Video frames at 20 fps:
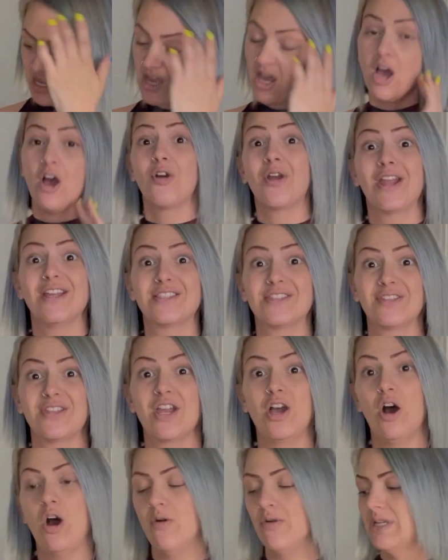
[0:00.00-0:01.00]
Okay, so they
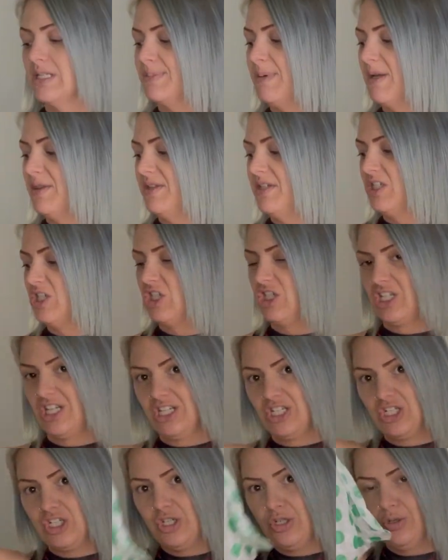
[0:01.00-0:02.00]
always put this
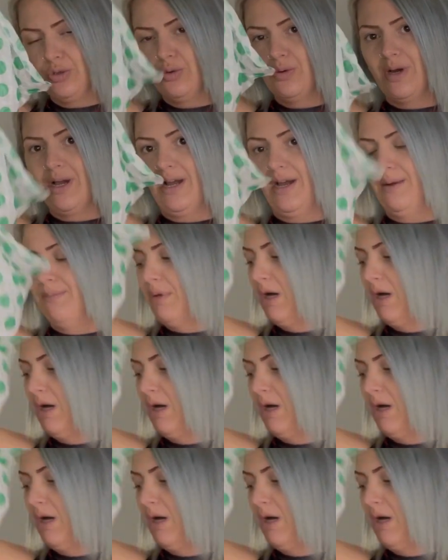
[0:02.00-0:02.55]
tissue um,